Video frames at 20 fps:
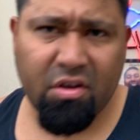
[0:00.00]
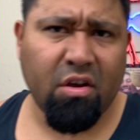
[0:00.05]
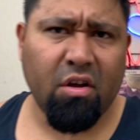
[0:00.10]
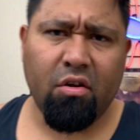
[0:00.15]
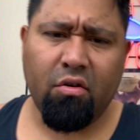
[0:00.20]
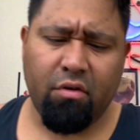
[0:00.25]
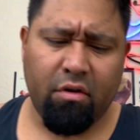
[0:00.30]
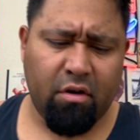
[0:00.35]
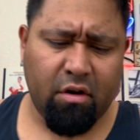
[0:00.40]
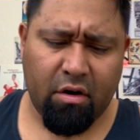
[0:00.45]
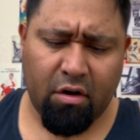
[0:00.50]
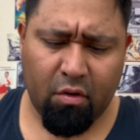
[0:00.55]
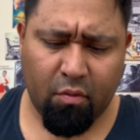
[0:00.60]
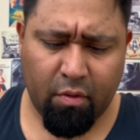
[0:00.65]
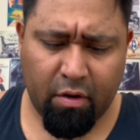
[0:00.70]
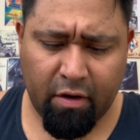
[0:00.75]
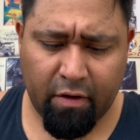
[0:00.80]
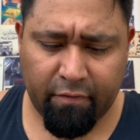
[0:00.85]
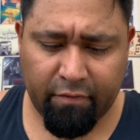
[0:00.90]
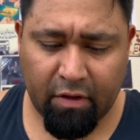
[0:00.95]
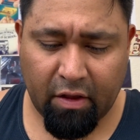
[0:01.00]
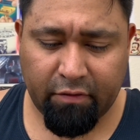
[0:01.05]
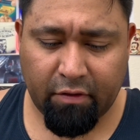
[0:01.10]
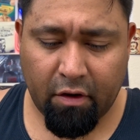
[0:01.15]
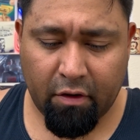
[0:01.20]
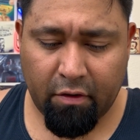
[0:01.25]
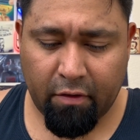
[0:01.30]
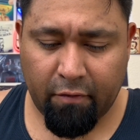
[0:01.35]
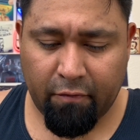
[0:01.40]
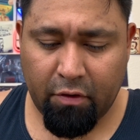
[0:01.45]
you can load it any way. If that's
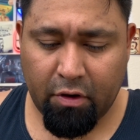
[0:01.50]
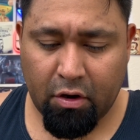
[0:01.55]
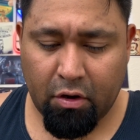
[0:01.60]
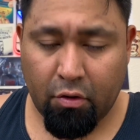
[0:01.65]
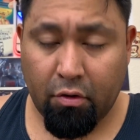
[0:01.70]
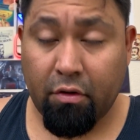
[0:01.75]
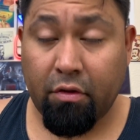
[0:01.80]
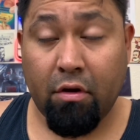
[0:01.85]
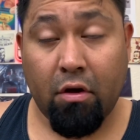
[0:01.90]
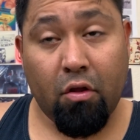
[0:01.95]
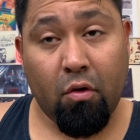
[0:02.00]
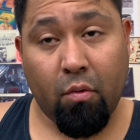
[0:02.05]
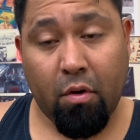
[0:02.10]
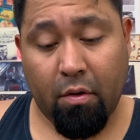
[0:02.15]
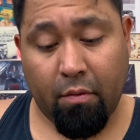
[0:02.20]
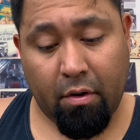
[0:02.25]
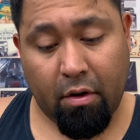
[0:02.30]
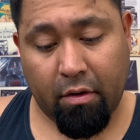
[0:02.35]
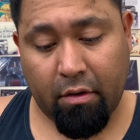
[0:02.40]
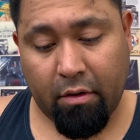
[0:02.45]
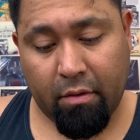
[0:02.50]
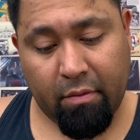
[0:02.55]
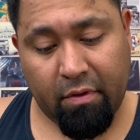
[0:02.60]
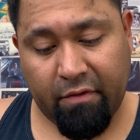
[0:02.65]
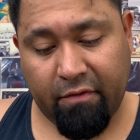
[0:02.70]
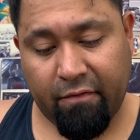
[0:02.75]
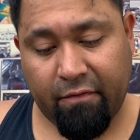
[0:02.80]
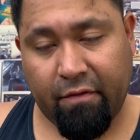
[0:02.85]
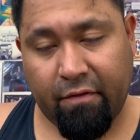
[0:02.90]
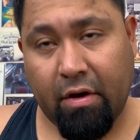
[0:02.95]
how if you can load it the other way around, I
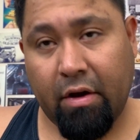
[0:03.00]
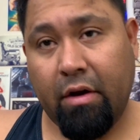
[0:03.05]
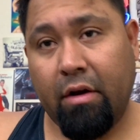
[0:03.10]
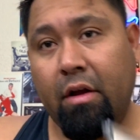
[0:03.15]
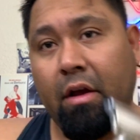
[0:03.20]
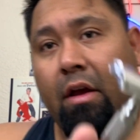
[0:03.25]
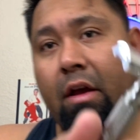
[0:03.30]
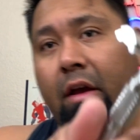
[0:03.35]
mean, fine.